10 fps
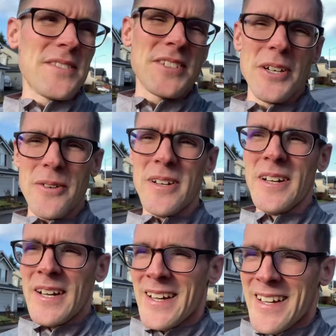So,
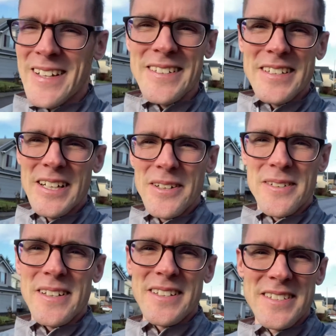and, you know,
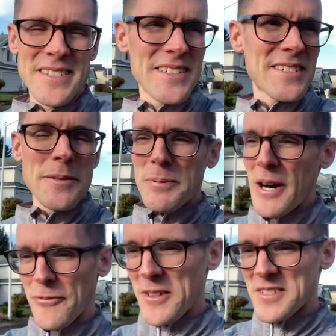and it's just a
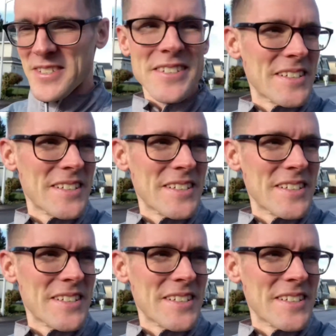preference.